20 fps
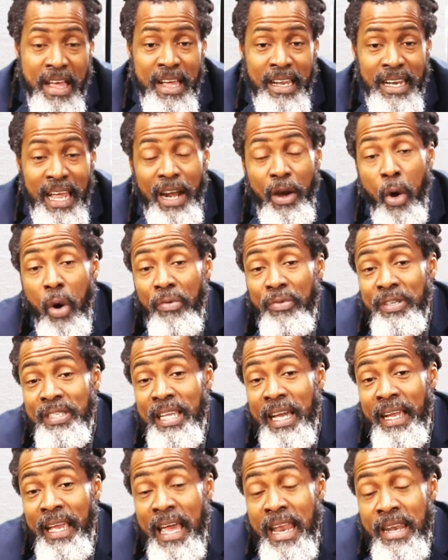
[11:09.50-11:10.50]
That office
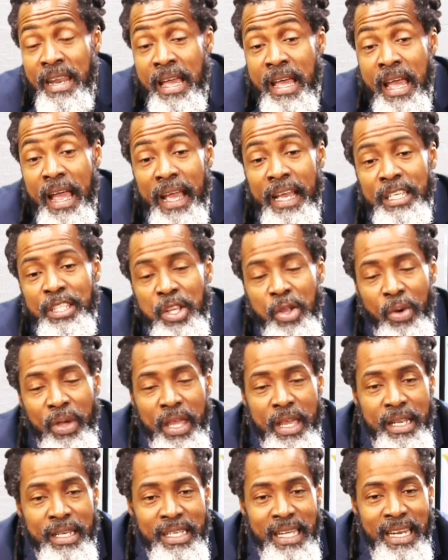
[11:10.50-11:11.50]
again is
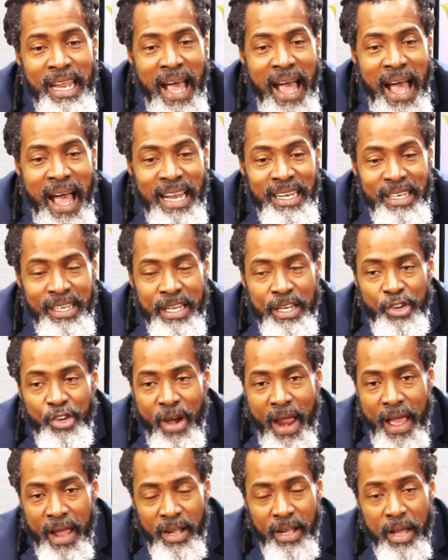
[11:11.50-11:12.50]
located at the
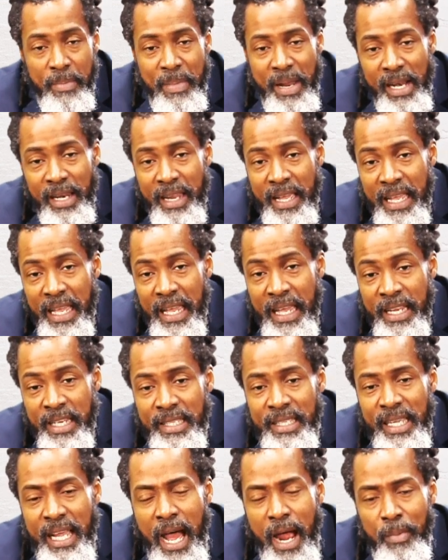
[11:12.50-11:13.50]
Triangle Building in
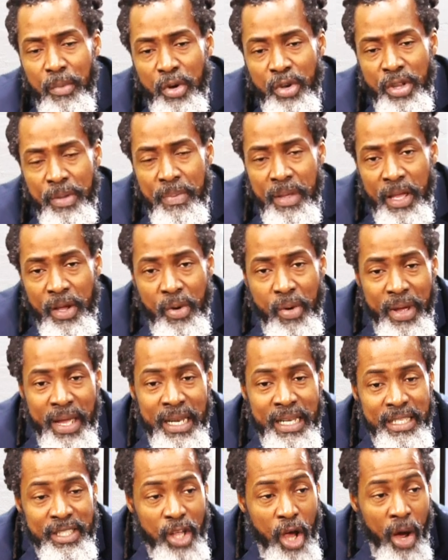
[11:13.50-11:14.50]
Scarborough, Tobago.
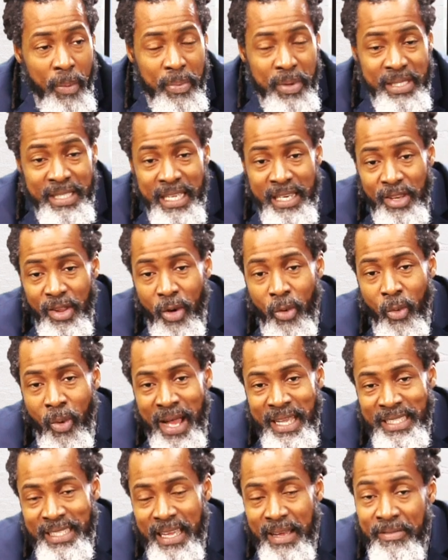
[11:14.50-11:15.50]
It is opposite
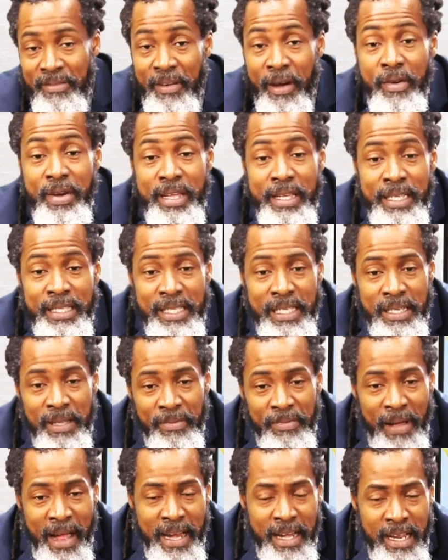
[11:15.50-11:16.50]
WASA. Very easy to
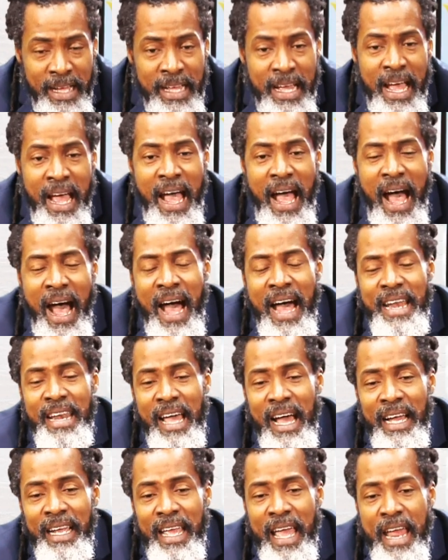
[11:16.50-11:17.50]
find, and
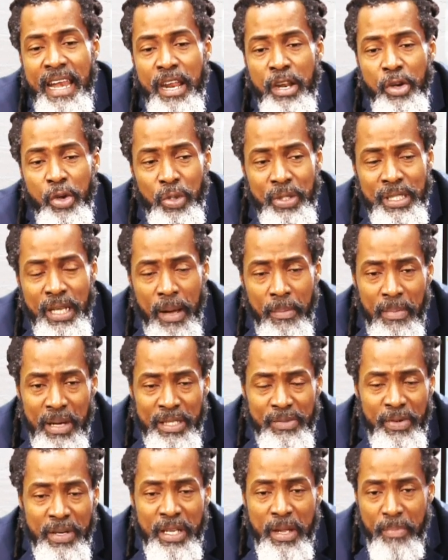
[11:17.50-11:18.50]
again, those
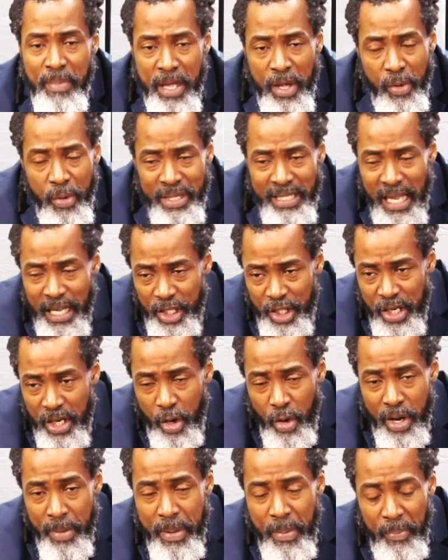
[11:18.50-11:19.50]
numbers for Tobago is actually
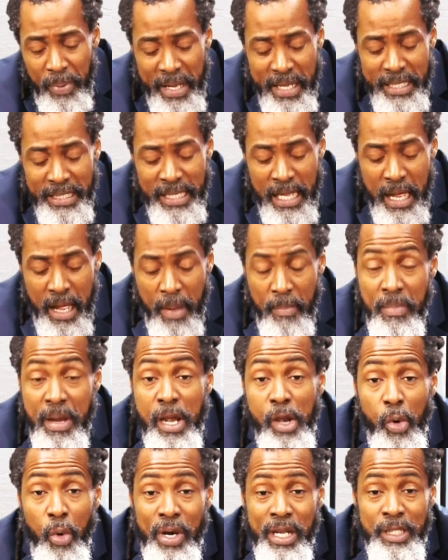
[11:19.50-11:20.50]
going to be placed
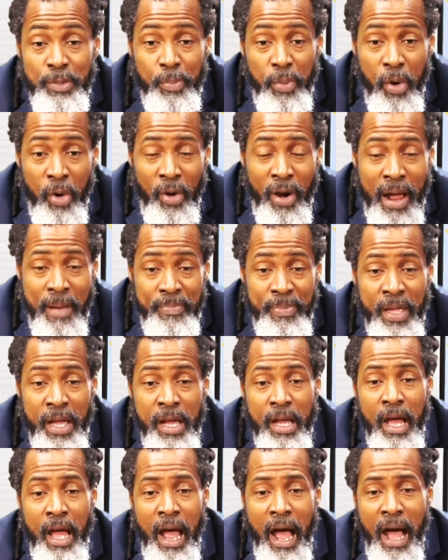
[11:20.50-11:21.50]
below this program.
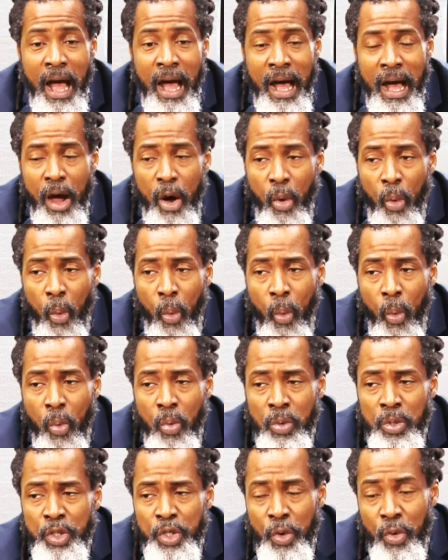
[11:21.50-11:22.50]

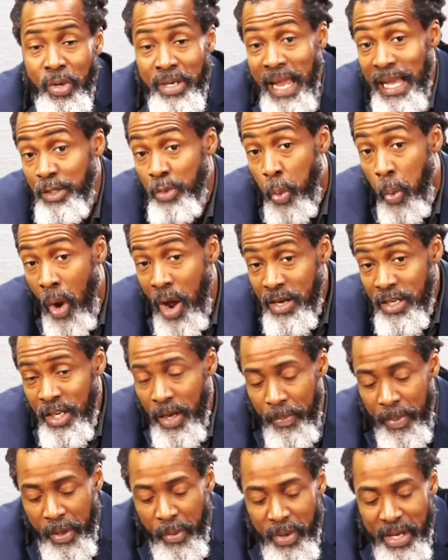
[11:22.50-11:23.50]
So that's one
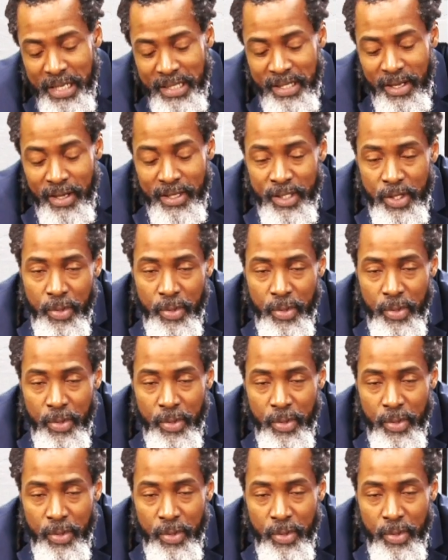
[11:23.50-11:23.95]
topic we discussed.